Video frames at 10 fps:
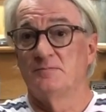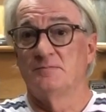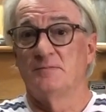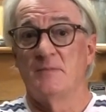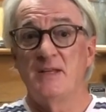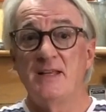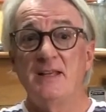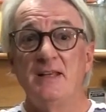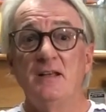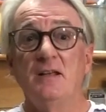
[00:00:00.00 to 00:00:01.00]

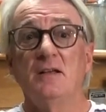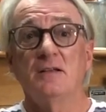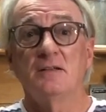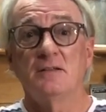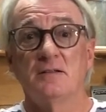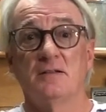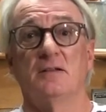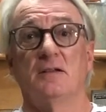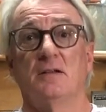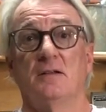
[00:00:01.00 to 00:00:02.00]
need
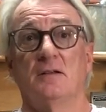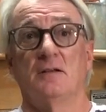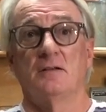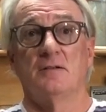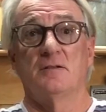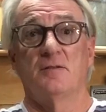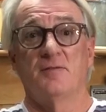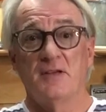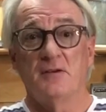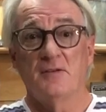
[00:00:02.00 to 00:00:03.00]
to
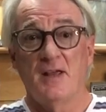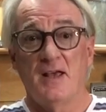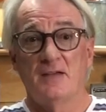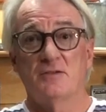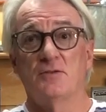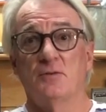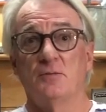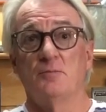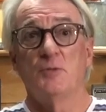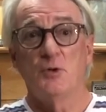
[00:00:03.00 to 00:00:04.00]
feel that, to
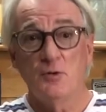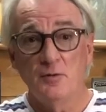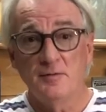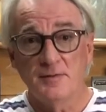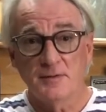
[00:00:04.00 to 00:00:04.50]
move,